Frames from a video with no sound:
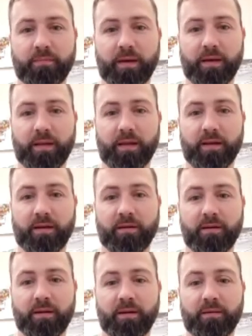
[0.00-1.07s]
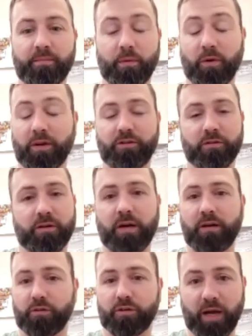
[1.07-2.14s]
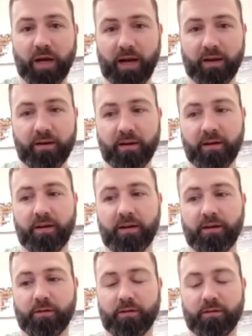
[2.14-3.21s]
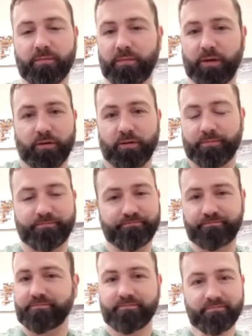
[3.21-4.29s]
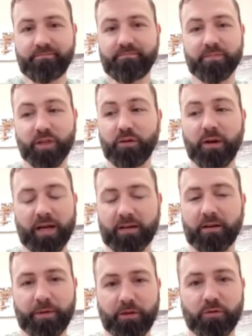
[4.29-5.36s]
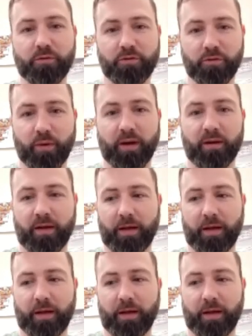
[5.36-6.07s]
And then, but once you're cut or shot, you're you're you're not going to be doing too well.